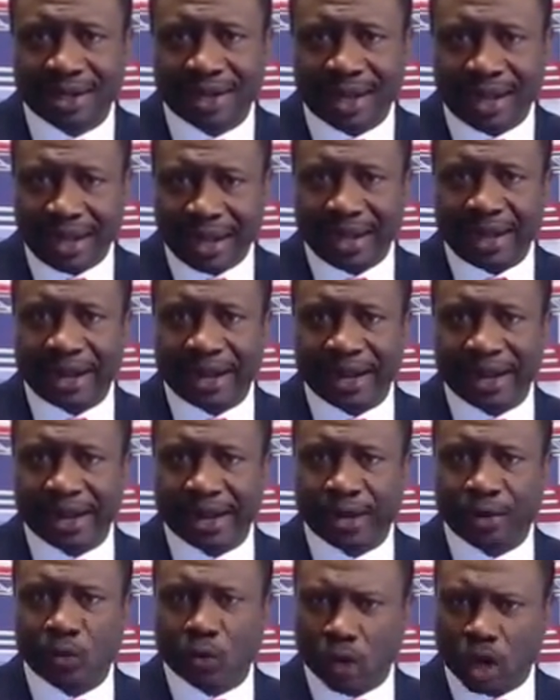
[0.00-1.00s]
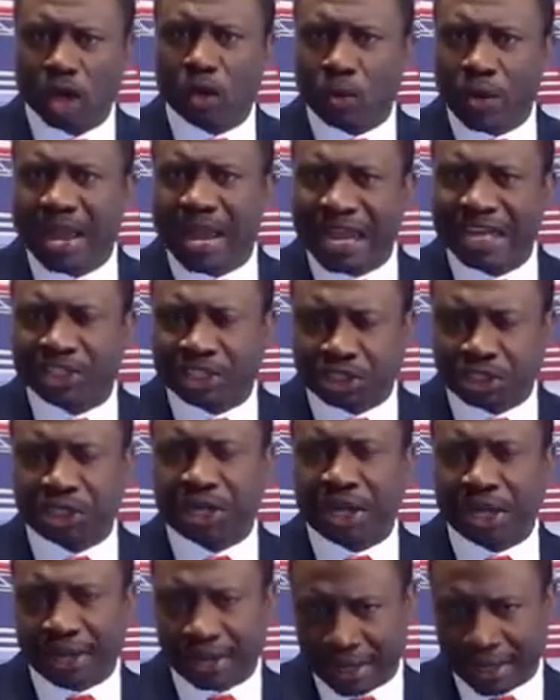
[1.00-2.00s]
And what we are
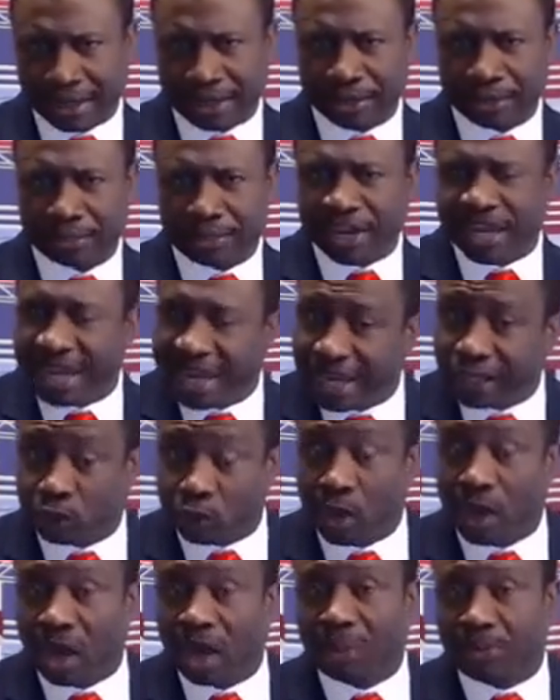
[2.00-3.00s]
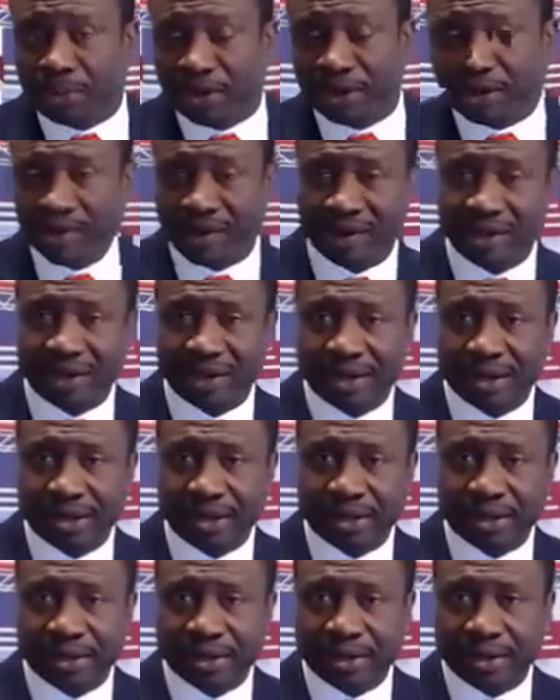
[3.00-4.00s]
seeing beginning to happen,
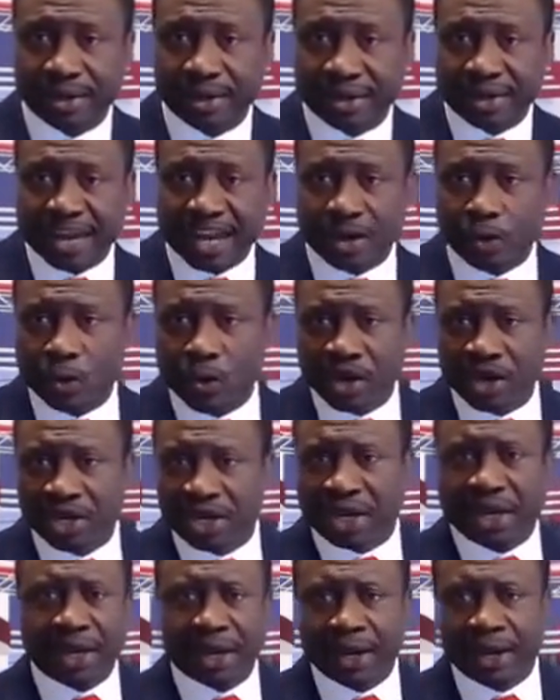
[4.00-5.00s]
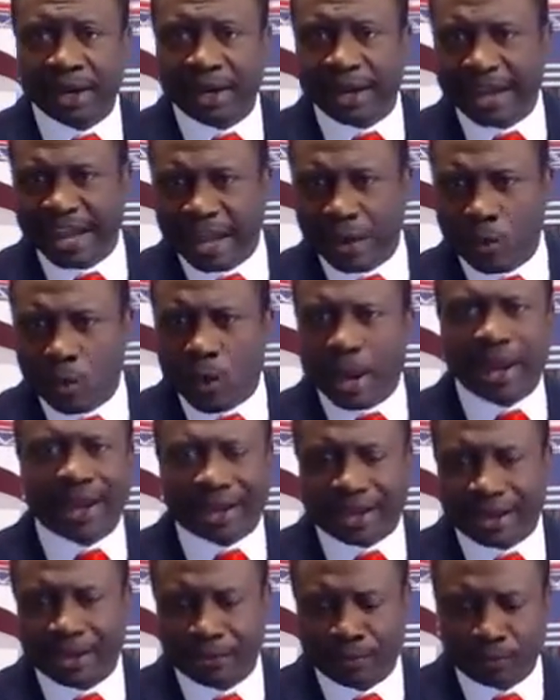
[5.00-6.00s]
that within a
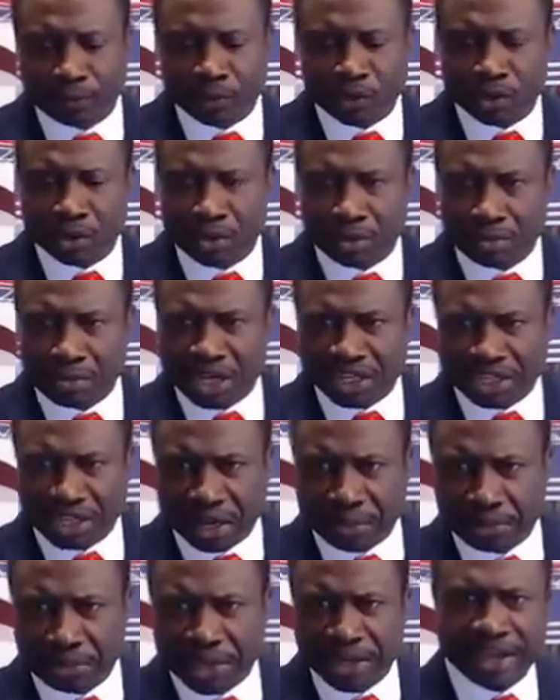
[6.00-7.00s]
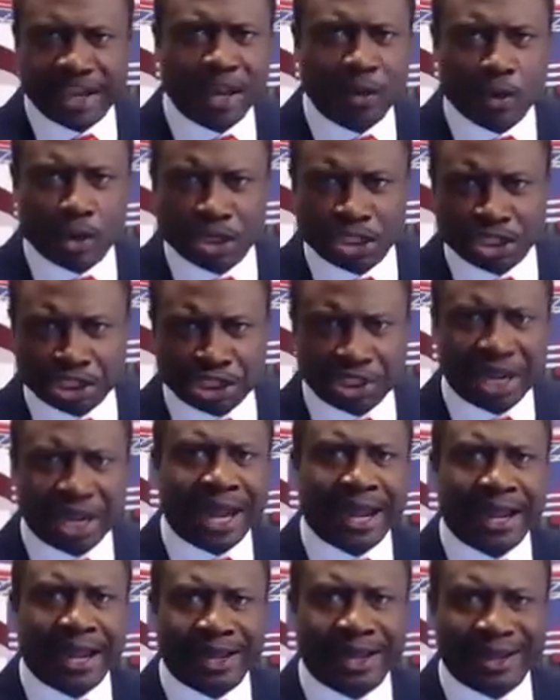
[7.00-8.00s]
week, Mr. Biya will
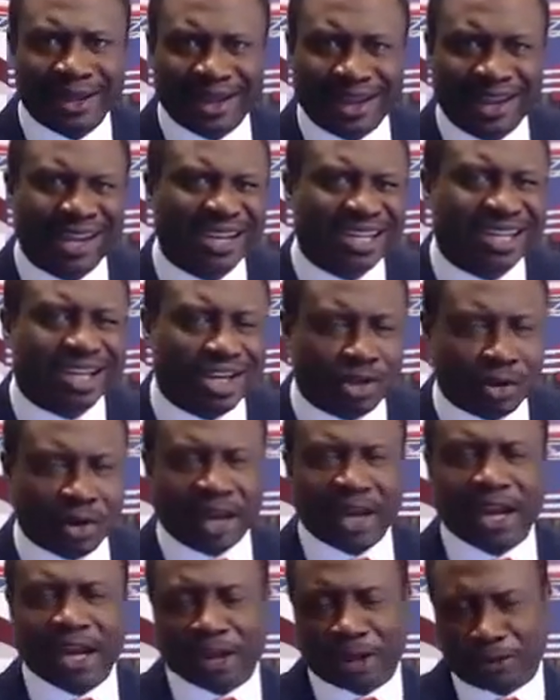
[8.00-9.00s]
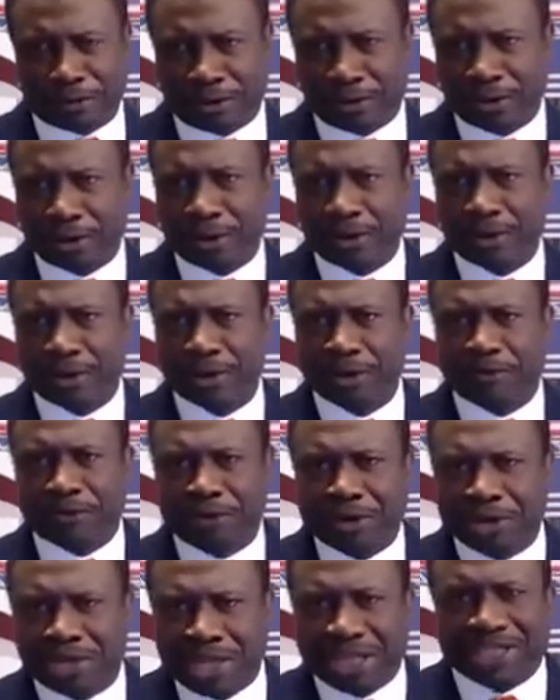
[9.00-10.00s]
sign a decree
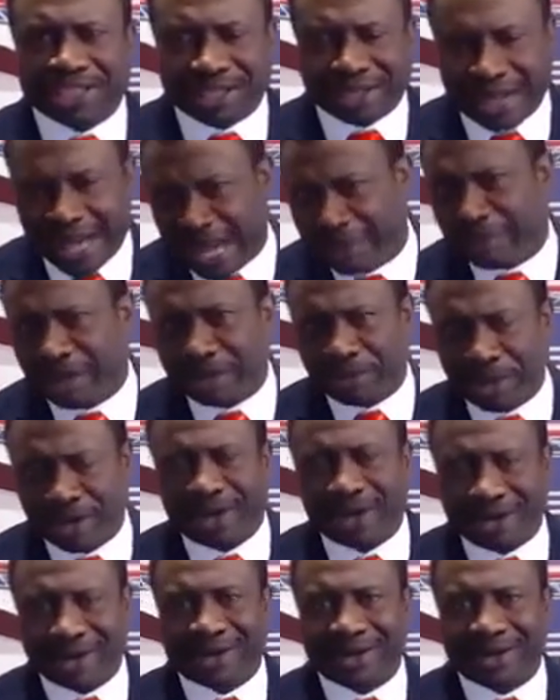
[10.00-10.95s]
for disarmament.